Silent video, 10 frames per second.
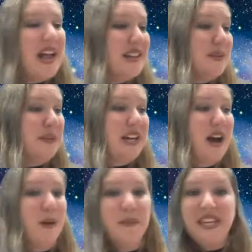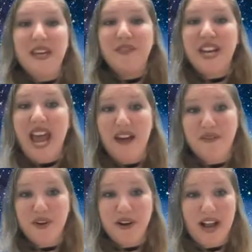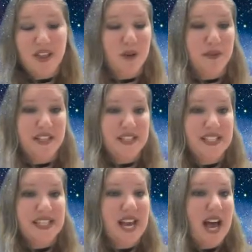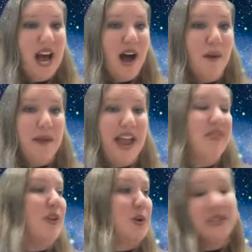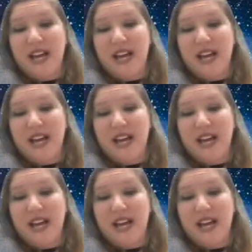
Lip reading: to become even heavier elements. And those